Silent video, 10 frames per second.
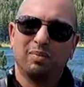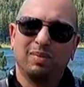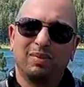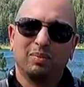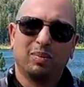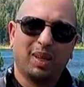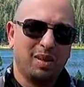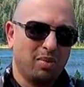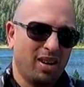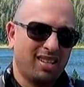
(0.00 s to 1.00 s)
Yeah, for
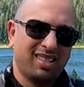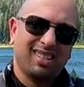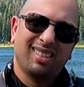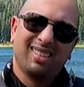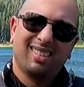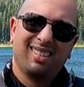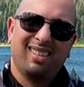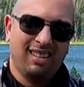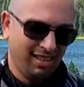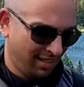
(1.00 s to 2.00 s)
sure. For
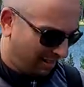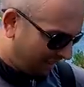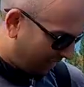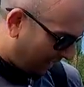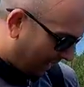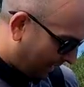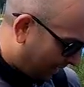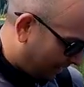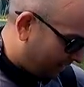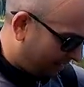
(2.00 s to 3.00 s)
sure.
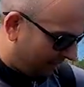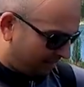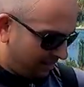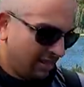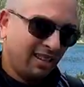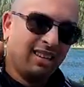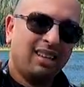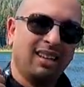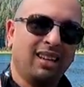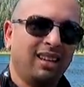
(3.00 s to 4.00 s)
What do you think of our
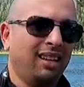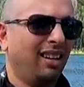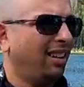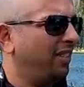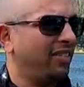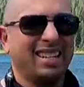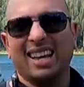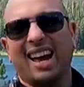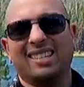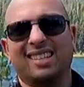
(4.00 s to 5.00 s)
instructors?
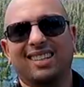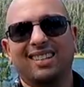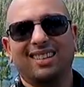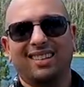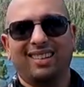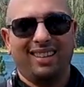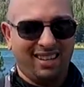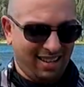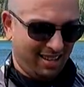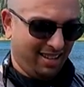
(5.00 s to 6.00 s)
Fantastic.
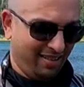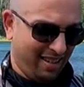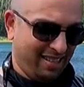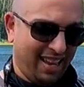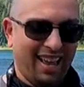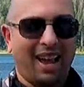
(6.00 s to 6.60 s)
Fantastic. I agree.